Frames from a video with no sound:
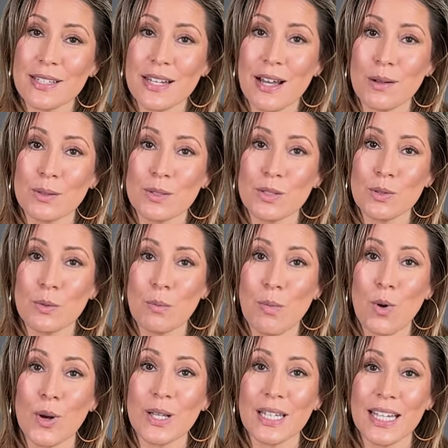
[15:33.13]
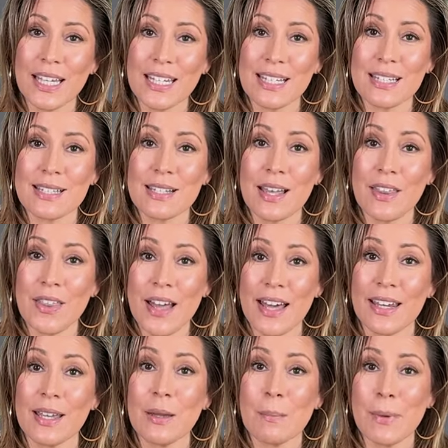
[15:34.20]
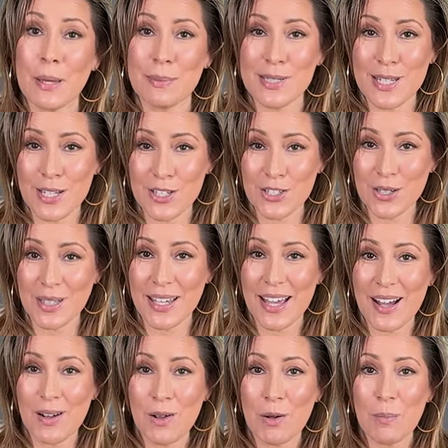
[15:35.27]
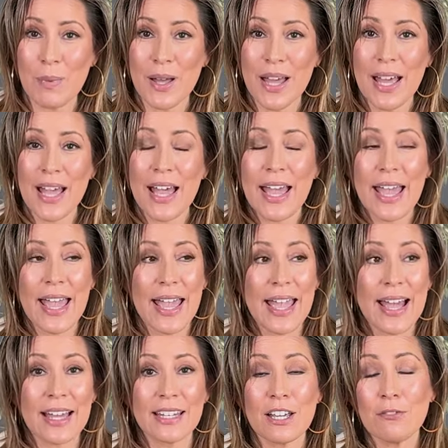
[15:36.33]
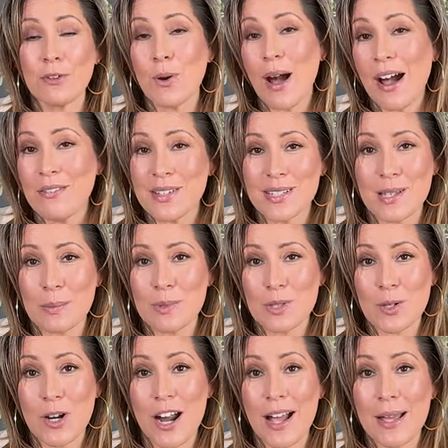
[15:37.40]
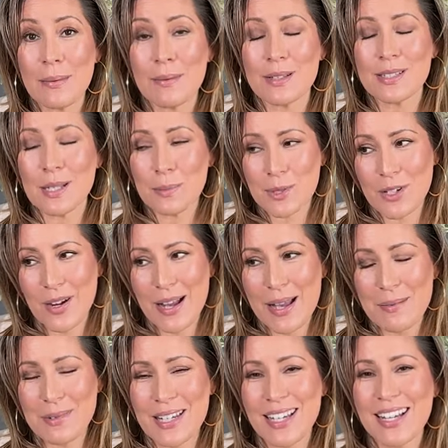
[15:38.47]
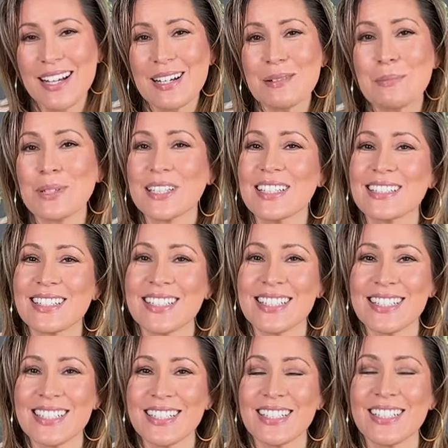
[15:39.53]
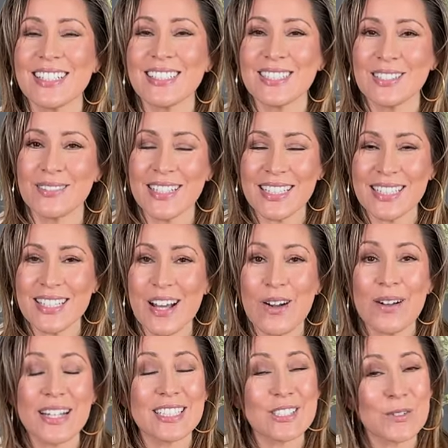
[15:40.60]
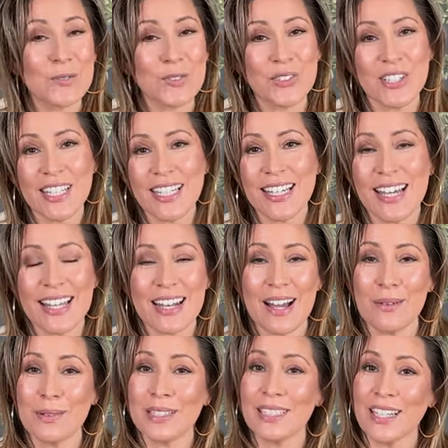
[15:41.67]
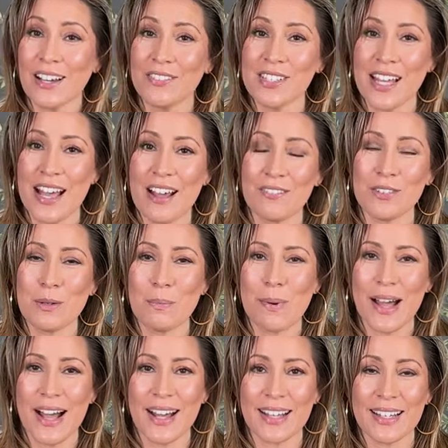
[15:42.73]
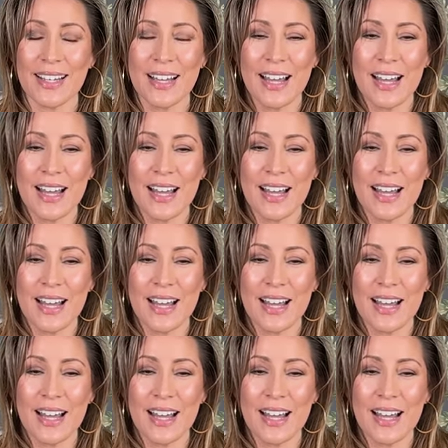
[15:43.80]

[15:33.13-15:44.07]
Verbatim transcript: it out to more ladies that it may potentially help. And if you haven't subscribed, please consider doing so. It's free and I would love to have you back.